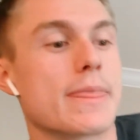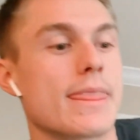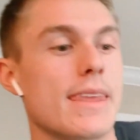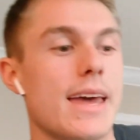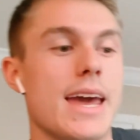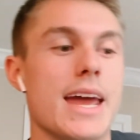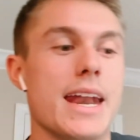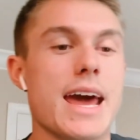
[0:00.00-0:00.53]

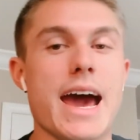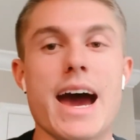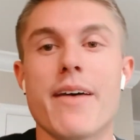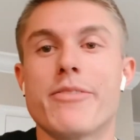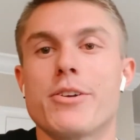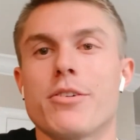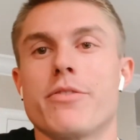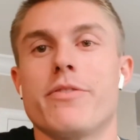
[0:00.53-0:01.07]
And
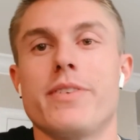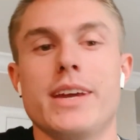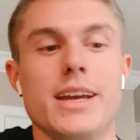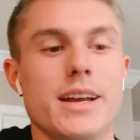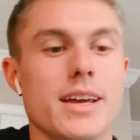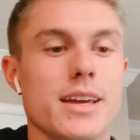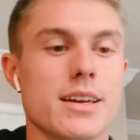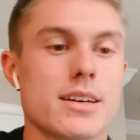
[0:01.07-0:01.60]
after
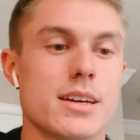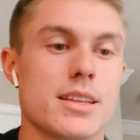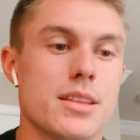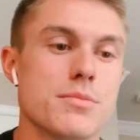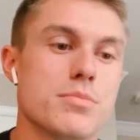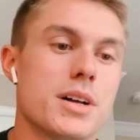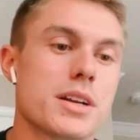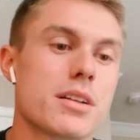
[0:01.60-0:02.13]
feeding,
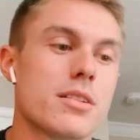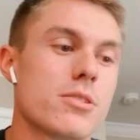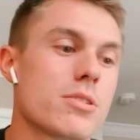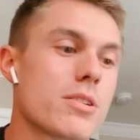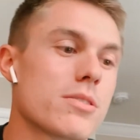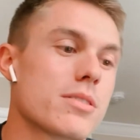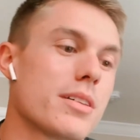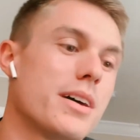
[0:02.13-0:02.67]
the blood
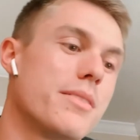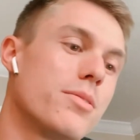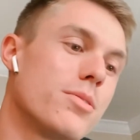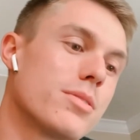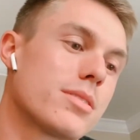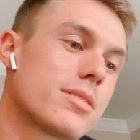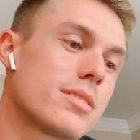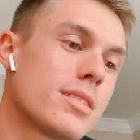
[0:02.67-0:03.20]
glucose
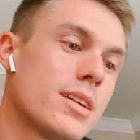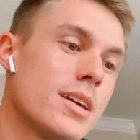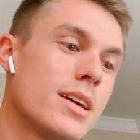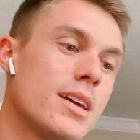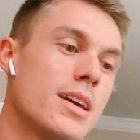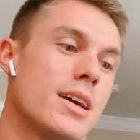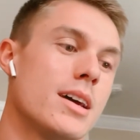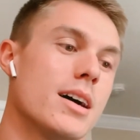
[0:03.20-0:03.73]
levels
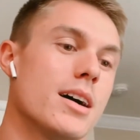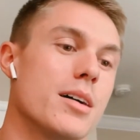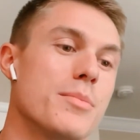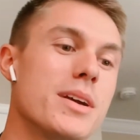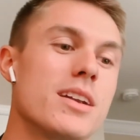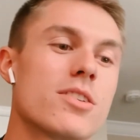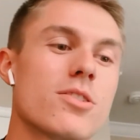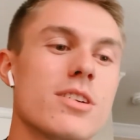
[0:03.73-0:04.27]

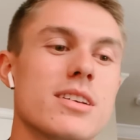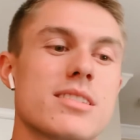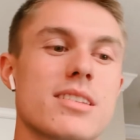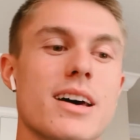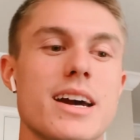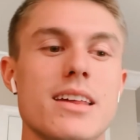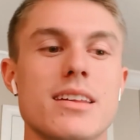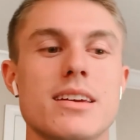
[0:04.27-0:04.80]
increase
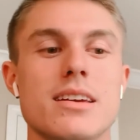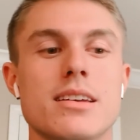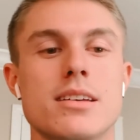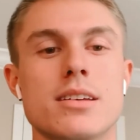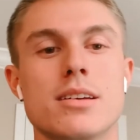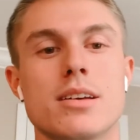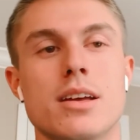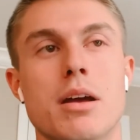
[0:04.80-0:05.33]
slightly,
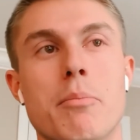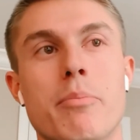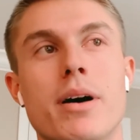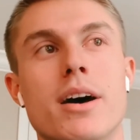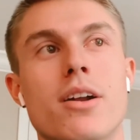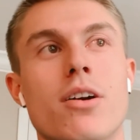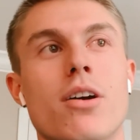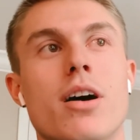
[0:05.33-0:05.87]

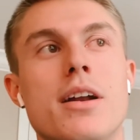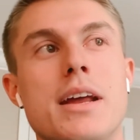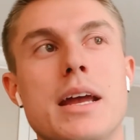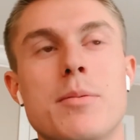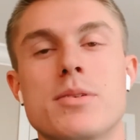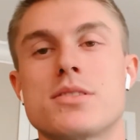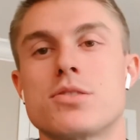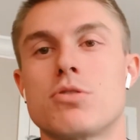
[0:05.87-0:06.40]
but are
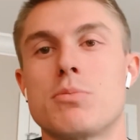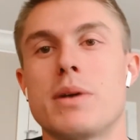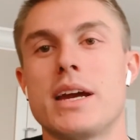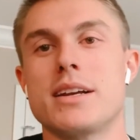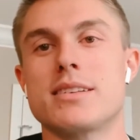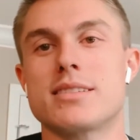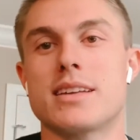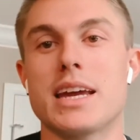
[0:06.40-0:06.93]
unable to
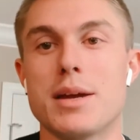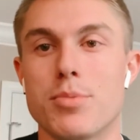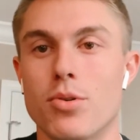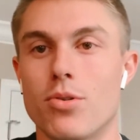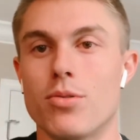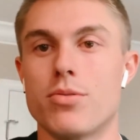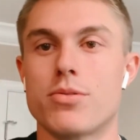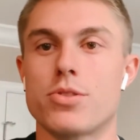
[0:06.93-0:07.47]
remain
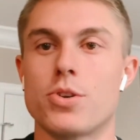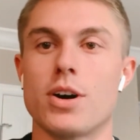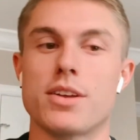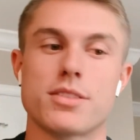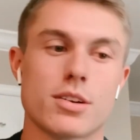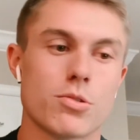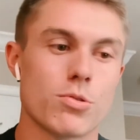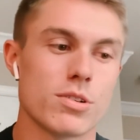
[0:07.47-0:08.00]
stable
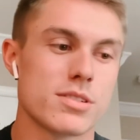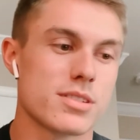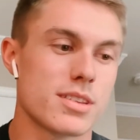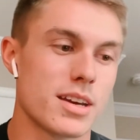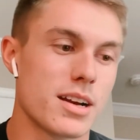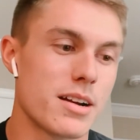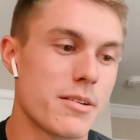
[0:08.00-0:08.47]
throughout the course there.